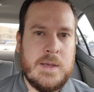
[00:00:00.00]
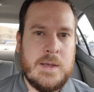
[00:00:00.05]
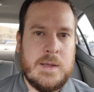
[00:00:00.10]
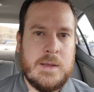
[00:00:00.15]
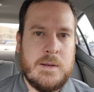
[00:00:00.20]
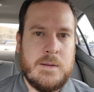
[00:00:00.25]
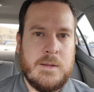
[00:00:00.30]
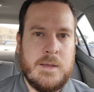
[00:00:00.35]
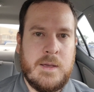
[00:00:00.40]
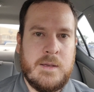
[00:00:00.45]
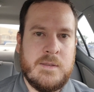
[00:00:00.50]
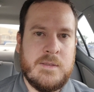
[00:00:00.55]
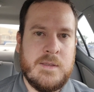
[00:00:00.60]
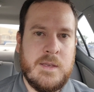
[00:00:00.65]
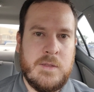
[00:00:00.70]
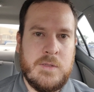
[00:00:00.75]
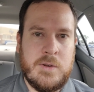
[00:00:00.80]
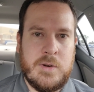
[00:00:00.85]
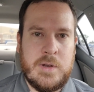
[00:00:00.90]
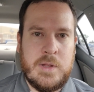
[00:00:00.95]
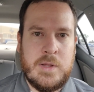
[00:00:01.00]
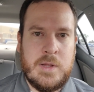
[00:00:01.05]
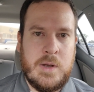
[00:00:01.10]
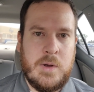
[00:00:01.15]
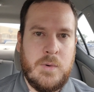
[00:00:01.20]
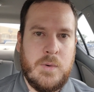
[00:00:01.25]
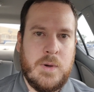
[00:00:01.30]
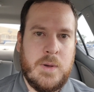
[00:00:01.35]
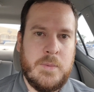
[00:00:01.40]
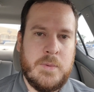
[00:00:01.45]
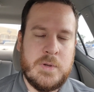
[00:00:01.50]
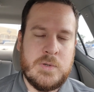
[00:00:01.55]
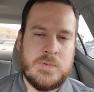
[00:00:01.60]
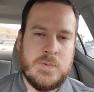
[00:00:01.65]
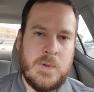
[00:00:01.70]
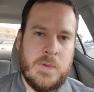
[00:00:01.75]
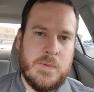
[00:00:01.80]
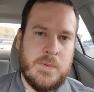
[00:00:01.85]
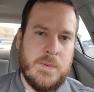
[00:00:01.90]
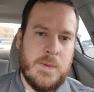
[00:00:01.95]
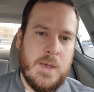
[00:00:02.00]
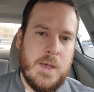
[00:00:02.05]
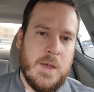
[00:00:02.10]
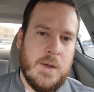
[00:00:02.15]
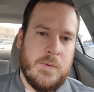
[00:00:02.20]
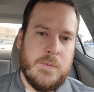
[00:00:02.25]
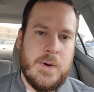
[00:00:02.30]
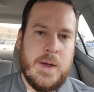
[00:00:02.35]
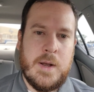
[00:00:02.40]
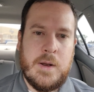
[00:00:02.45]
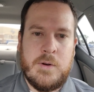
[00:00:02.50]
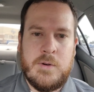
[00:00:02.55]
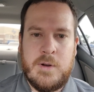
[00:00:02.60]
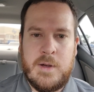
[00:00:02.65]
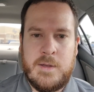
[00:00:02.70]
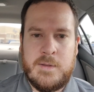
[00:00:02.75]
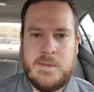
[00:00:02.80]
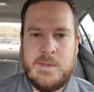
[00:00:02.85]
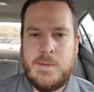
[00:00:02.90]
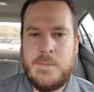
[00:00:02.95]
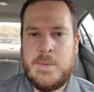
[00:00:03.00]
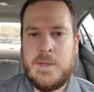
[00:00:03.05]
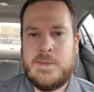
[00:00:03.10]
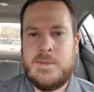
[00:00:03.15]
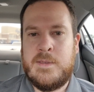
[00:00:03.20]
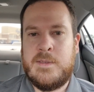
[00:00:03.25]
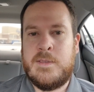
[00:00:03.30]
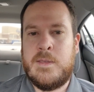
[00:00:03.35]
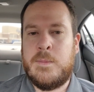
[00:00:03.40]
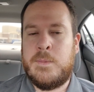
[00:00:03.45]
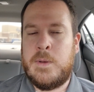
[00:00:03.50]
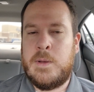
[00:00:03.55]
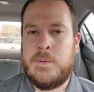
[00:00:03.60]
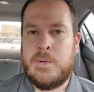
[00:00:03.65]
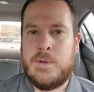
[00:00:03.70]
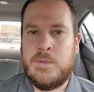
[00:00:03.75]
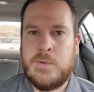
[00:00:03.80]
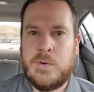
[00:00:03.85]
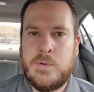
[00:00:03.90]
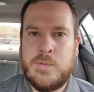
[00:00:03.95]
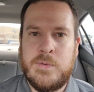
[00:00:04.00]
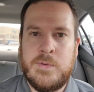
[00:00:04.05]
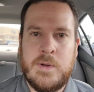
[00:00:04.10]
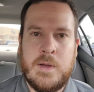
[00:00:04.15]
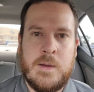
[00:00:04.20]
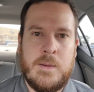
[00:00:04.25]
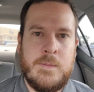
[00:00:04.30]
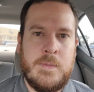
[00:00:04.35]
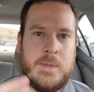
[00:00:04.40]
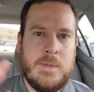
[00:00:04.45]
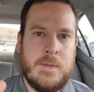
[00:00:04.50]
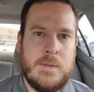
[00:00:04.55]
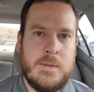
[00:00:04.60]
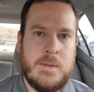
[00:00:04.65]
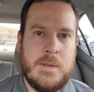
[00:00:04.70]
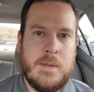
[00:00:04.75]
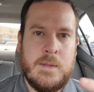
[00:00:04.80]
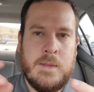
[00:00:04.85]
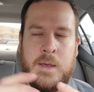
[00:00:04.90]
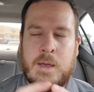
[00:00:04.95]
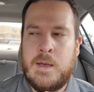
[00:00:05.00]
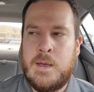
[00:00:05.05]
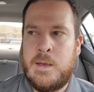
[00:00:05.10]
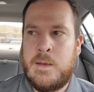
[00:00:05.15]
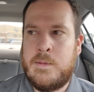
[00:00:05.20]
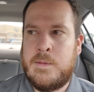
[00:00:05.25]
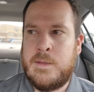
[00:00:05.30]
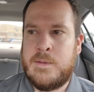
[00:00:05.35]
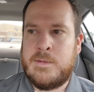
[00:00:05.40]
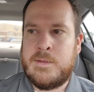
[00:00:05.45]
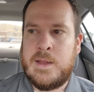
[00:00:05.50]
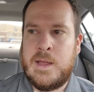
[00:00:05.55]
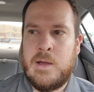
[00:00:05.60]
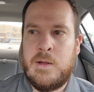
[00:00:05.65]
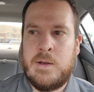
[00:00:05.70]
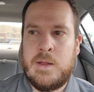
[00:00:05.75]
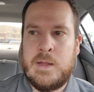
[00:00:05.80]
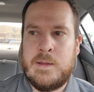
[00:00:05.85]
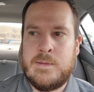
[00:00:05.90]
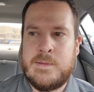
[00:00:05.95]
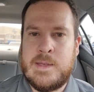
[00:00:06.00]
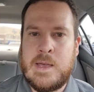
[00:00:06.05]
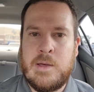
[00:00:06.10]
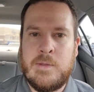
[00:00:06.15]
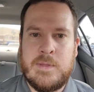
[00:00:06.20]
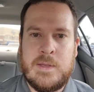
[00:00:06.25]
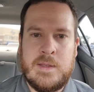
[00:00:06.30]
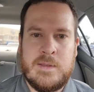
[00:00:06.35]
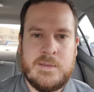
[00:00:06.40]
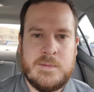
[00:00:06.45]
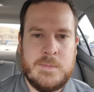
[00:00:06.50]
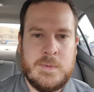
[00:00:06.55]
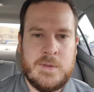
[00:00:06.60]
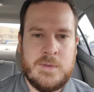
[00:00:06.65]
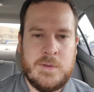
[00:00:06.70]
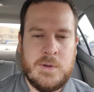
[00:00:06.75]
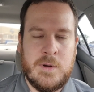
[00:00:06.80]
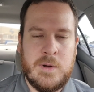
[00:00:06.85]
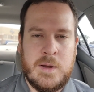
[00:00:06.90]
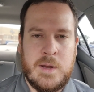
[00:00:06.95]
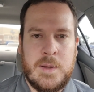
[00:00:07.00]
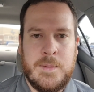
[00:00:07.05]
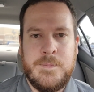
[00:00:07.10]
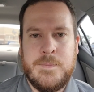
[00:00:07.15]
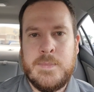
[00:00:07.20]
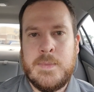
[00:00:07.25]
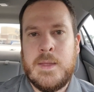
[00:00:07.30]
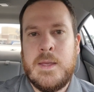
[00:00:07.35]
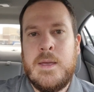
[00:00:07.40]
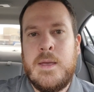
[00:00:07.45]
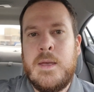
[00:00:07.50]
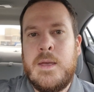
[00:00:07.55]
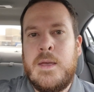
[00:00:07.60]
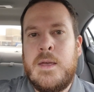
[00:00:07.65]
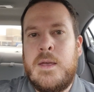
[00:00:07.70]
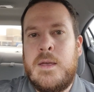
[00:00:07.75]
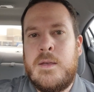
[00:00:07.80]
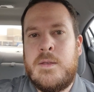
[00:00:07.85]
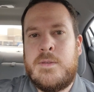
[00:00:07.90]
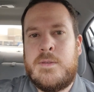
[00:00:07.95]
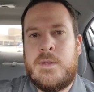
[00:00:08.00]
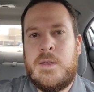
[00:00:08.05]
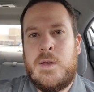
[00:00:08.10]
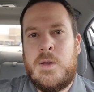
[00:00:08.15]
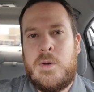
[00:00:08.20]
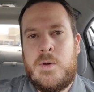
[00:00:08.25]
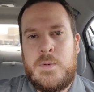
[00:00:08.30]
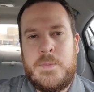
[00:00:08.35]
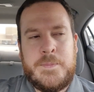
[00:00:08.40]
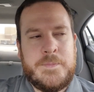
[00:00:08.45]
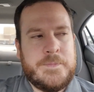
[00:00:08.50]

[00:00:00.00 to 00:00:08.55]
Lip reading: in like southern Illinois, which was right across the Mississippi River from this town in southeast Missouri. So